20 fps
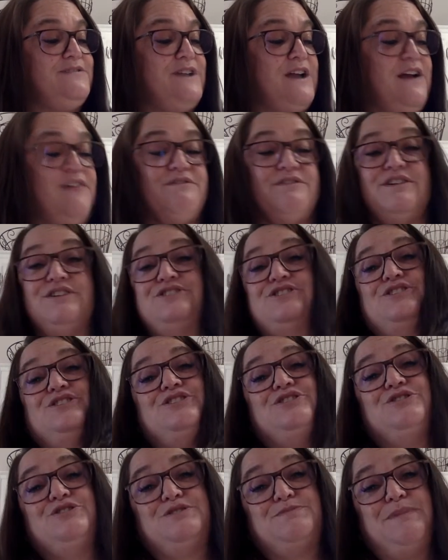coverage in
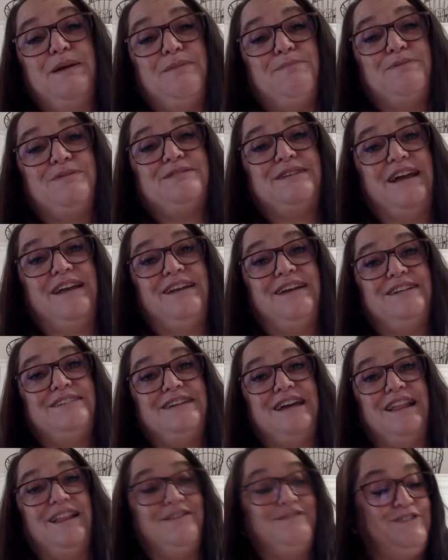newspapers and on
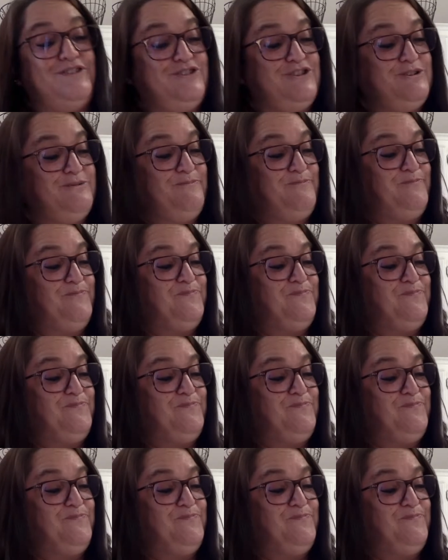television.